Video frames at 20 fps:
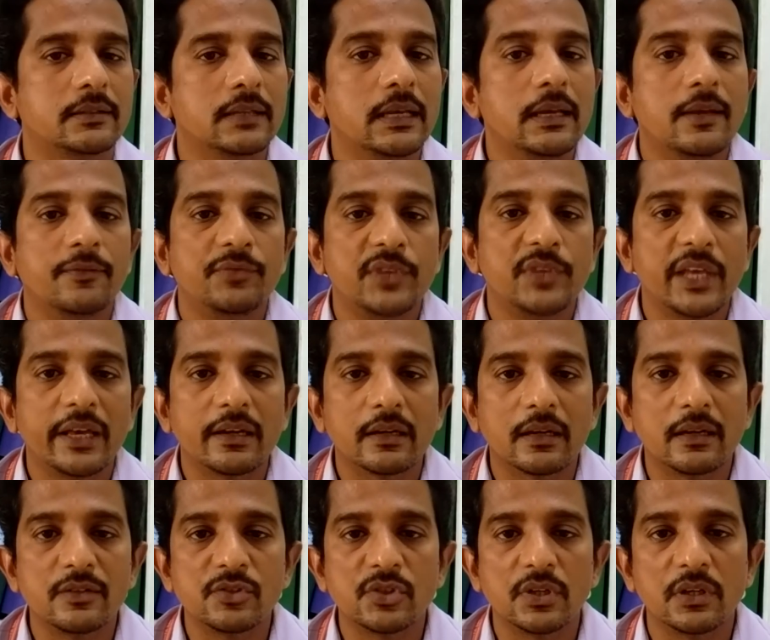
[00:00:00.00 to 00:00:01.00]
they are
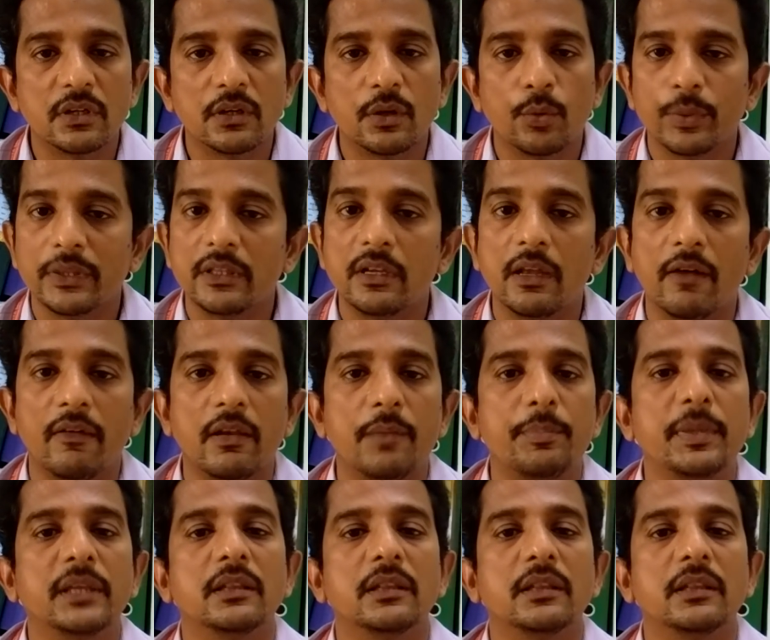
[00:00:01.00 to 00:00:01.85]
concerned with developing the